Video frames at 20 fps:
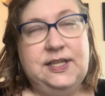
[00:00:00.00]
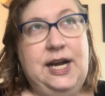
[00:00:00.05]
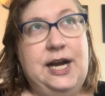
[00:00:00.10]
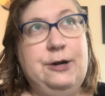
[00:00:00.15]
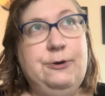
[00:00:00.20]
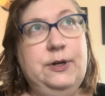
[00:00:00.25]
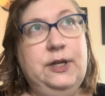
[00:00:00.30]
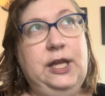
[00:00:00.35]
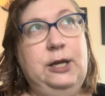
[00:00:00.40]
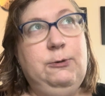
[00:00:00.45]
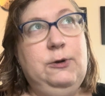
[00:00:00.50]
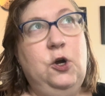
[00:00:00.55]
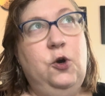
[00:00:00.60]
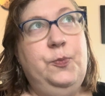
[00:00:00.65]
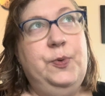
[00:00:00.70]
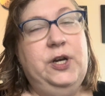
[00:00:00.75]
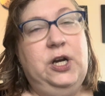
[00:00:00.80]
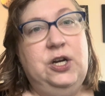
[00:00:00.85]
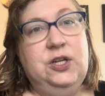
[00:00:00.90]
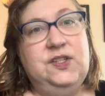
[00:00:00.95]
hour they were
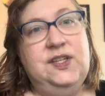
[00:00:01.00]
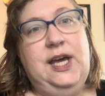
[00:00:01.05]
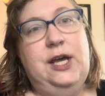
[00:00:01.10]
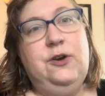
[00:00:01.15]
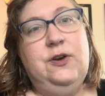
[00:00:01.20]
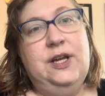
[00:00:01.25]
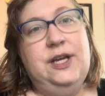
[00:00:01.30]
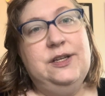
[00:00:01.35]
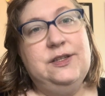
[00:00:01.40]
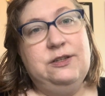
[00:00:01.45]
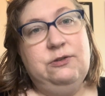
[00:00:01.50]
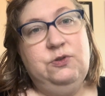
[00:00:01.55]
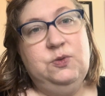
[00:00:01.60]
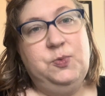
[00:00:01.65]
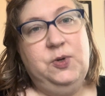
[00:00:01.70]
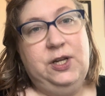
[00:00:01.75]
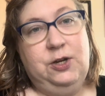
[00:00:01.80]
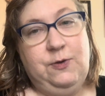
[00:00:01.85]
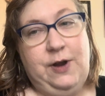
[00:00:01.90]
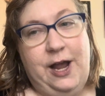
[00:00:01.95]
open on a Saturday, so it was
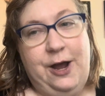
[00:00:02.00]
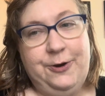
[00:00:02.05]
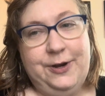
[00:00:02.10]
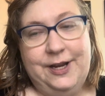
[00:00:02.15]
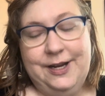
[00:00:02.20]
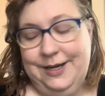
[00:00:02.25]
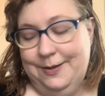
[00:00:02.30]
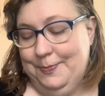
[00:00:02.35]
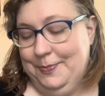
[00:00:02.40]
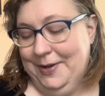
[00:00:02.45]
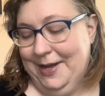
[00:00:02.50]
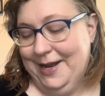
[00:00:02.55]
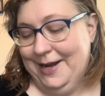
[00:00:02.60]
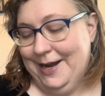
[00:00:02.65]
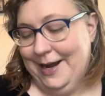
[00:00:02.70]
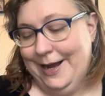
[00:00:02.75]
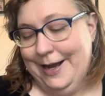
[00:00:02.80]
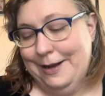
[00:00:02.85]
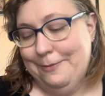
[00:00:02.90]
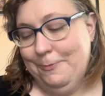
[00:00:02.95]
pretty crowded, but
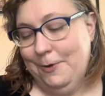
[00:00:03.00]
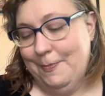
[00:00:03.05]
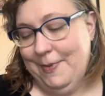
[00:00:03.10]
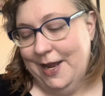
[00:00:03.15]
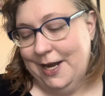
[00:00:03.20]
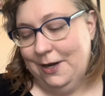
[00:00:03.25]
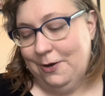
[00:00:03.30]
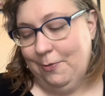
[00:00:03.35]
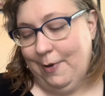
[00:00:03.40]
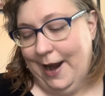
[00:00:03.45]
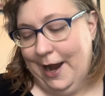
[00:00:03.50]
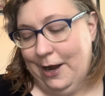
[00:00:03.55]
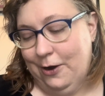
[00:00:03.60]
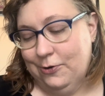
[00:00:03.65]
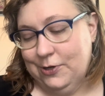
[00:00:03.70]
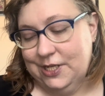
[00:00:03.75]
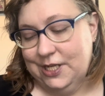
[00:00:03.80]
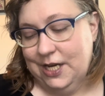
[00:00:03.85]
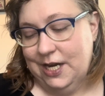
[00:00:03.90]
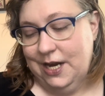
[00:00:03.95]
we made it
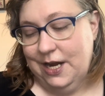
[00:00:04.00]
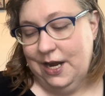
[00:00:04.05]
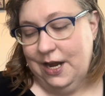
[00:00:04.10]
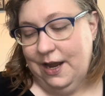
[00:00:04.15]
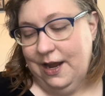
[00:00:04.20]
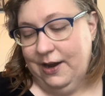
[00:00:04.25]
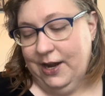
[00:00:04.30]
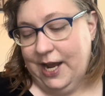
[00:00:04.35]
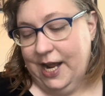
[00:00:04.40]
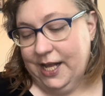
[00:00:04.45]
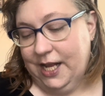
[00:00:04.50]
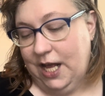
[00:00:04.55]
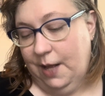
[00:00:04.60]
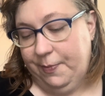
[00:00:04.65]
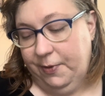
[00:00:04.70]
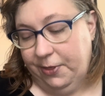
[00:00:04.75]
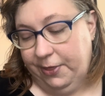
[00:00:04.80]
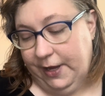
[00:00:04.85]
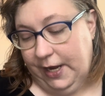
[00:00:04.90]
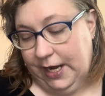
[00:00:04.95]
around, got a
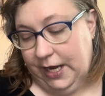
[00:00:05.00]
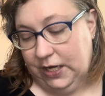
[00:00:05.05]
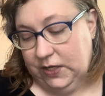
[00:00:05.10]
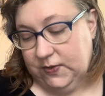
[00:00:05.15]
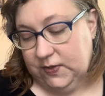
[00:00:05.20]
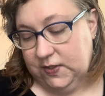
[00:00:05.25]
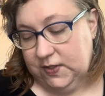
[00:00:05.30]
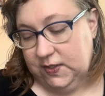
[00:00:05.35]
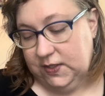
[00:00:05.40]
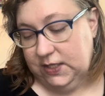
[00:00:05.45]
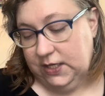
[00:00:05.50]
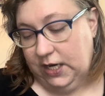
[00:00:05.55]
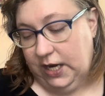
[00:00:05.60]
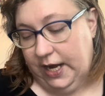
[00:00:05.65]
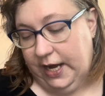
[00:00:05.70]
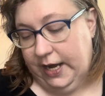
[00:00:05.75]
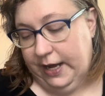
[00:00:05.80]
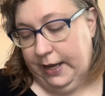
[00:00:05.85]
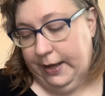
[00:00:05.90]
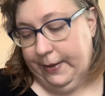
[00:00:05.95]
couple things.
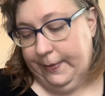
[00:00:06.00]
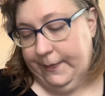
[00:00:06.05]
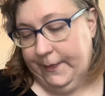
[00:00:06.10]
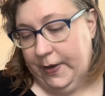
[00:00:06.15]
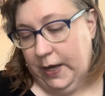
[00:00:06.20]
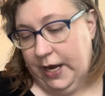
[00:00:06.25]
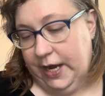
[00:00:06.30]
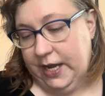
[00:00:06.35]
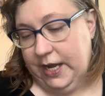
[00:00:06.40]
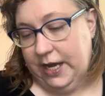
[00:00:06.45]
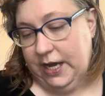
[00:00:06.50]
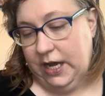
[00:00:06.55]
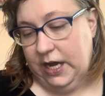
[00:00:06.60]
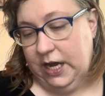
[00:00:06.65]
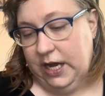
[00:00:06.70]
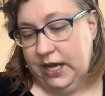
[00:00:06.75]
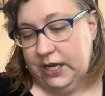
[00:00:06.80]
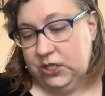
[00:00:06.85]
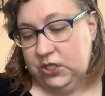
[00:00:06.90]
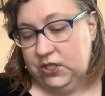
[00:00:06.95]
I
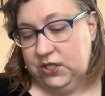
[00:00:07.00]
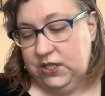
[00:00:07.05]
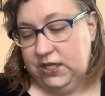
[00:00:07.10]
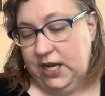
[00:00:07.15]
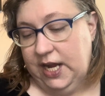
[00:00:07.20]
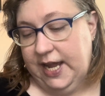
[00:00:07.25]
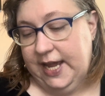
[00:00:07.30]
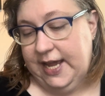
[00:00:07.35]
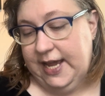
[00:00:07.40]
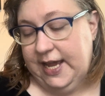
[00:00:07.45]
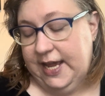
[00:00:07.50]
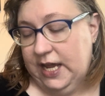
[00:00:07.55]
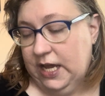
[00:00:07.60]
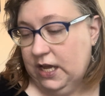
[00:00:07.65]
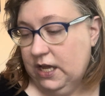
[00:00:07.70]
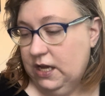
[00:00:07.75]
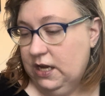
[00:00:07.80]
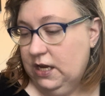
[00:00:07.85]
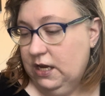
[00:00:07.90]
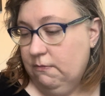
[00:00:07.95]
got a
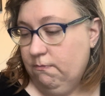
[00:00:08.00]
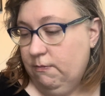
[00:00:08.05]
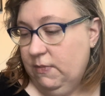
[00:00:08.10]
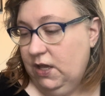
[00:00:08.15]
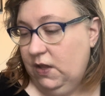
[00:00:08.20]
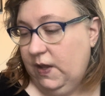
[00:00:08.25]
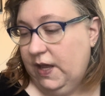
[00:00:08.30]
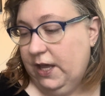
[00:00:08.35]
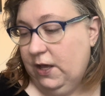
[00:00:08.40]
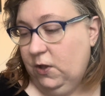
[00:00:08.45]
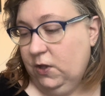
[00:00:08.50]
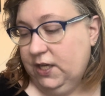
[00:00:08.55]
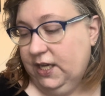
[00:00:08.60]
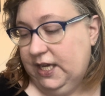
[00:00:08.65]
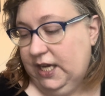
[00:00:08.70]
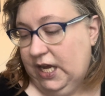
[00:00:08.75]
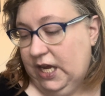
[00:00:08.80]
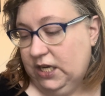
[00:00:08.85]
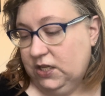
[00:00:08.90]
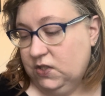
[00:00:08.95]
Mill Hill
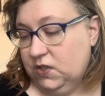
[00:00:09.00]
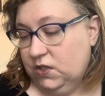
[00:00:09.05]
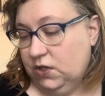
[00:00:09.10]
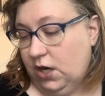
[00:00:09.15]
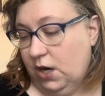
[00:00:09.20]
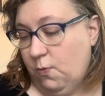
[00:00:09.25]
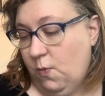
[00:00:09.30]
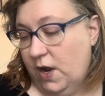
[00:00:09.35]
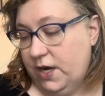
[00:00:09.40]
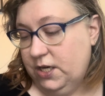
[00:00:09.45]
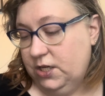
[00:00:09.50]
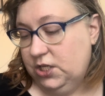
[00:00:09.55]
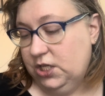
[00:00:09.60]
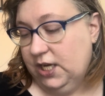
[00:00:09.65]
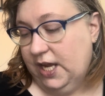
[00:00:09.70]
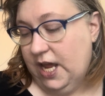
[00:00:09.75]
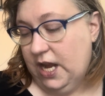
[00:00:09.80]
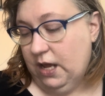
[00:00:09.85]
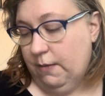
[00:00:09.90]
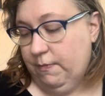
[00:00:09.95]
kit. So I wanted to
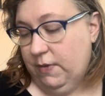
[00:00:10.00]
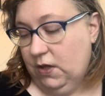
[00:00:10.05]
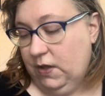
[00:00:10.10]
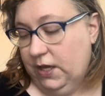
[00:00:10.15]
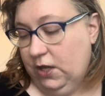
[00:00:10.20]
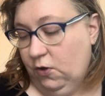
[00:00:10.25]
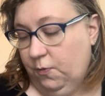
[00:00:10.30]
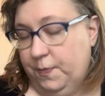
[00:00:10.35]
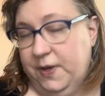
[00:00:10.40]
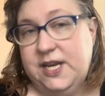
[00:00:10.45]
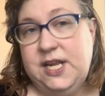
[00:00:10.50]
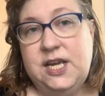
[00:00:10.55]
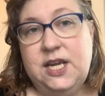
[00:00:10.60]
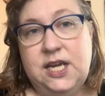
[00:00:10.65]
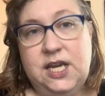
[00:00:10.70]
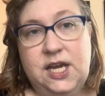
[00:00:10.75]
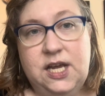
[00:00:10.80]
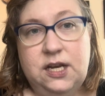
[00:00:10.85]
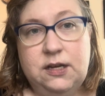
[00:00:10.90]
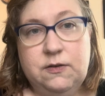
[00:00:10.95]
get a Mill Hill beading
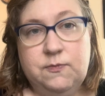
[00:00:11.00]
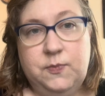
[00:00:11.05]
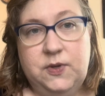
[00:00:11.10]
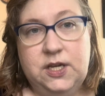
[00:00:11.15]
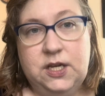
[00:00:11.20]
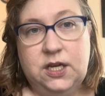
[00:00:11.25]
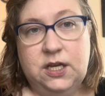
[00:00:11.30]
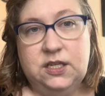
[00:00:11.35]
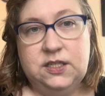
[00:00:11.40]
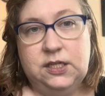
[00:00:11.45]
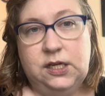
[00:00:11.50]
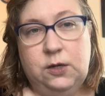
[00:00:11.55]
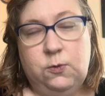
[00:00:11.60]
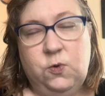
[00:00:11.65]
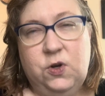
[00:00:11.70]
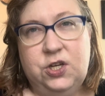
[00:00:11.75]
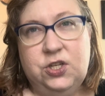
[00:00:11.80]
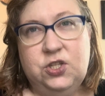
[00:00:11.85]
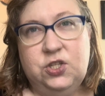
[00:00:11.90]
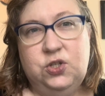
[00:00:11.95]
kit because I
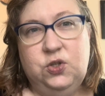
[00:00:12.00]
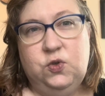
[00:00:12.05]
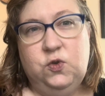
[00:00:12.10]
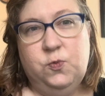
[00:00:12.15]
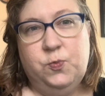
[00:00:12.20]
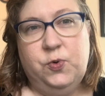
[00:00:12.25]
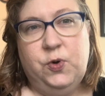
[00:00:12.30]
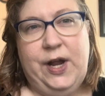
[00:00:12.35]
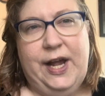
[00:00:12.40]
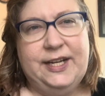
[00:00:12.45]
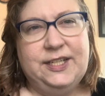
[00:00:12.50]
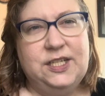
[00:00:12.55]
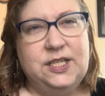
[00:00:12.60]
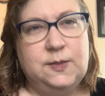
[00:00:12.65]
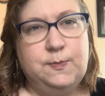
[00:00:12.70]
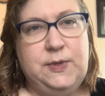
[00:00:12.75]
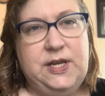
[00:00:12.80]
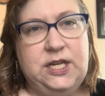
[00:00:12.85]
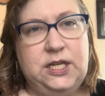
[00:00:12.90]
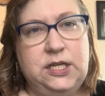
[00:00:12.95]
want to practice
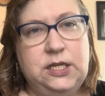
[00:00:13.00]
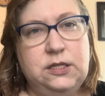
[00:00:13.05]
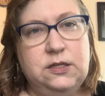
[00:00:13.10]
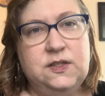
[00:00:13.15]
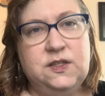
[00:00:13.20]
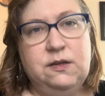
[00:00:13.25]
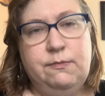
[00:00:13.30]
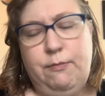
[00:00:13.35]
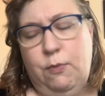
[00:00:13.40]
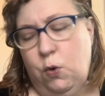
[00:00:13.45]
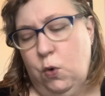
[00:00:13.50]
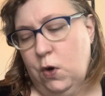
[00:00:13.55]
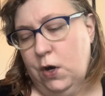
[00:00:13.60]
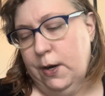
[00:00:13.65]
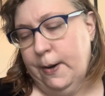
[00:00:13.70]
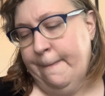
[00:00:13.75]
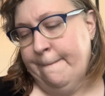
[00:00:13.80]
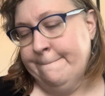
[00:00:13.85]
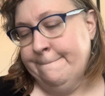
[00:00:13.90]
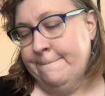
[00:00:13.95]
beading some more